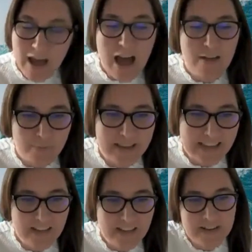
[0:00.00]
pathway?
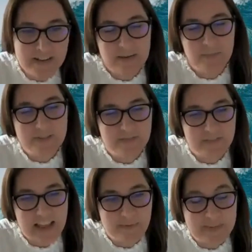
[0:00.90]
It
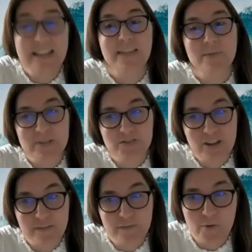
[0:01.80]
was anything but
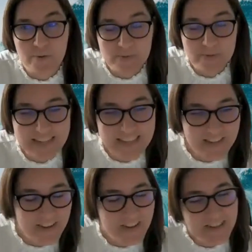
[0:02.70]
straightforward, wasn't it?
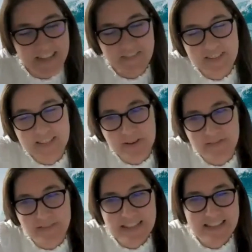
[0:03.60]
So can you just give us a bit
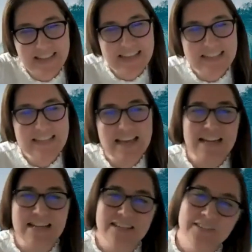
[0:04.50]
of an insight into
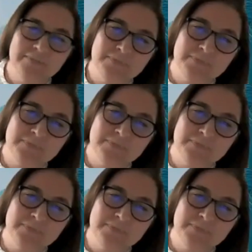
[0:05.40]
that?